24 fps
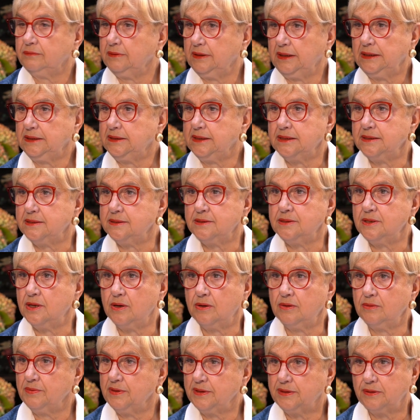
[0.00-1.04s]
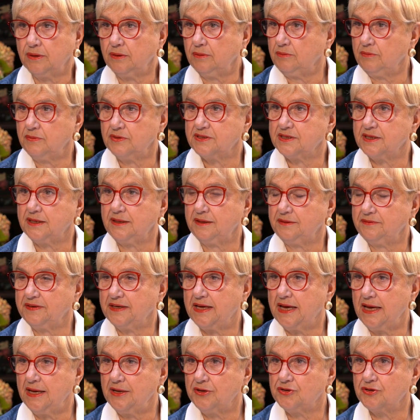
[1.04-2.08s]
we didn't know, we thought it was a little
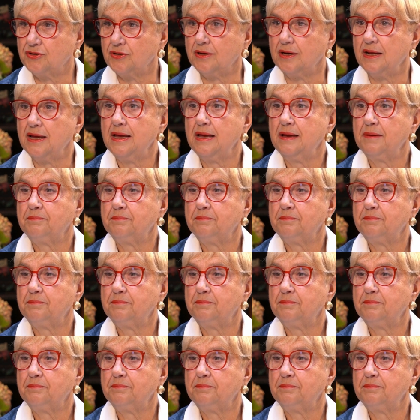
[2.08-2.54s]
vacation.